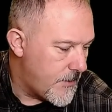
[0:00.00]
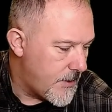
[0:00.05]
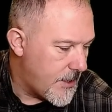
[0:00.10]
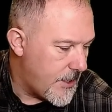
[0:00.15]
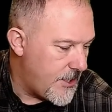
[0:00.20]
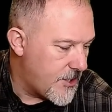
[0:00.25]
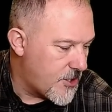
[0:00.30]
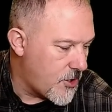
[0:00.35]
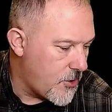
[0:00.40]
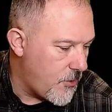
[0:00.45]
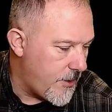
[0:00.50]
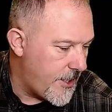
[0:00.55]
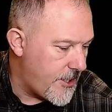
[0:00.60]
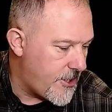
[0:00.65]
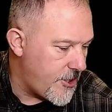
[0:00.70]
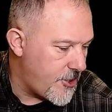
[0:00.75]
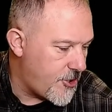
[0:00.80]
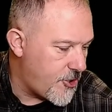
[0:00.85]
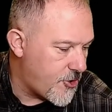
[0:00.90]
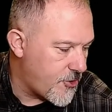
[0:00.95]
is going
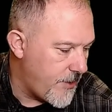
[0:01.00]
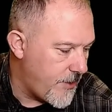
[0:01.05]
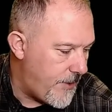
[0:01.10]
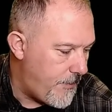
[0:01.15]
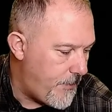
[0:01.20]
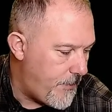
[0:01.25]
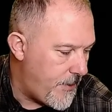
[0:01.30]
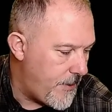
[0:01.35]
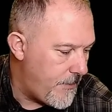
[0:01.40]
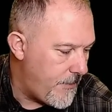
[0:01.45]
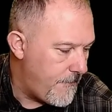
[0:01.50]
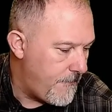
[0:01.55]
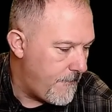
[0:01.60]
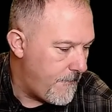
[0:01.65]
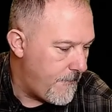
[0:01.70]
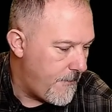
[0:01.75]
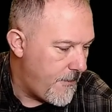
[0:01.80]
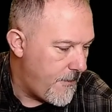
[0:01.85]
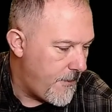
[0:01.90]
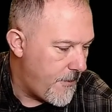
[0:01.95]
to trip
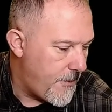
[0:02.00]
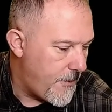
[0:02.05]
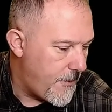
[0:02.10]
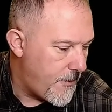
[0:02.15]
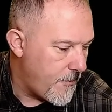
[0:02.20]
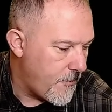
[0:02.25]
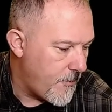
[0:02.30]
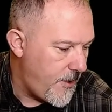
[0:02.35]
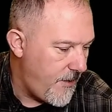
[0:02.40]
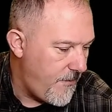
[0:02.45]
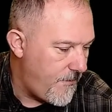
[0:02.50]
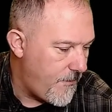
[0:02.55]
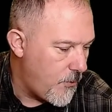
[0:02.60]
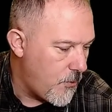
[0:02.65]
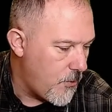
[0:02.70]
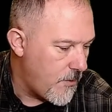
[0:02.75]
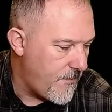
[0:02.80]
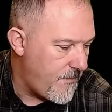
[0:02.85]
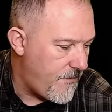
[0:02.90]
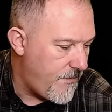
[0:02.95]
three,
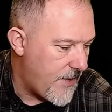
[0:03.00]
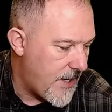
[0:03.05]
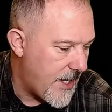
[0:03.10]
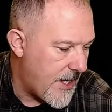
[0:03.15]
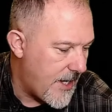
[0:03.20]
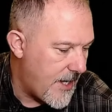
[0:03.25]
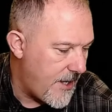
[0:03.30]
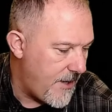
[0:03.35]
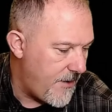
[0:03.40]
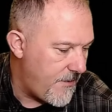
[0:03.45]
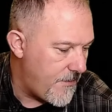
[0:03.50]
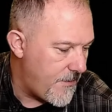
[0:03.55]
four, five